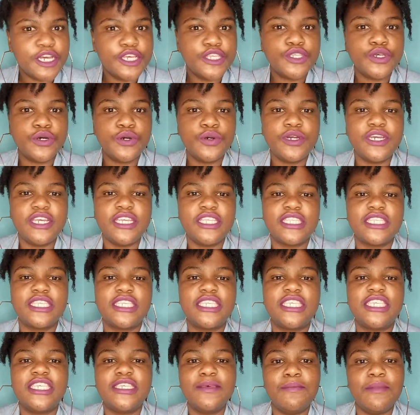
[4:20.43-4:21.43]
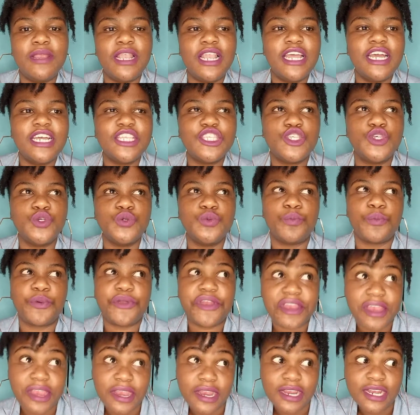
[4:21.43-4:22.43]
So it's similar to
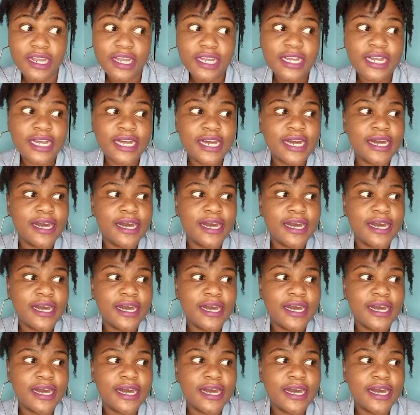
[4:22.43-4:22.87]
prayer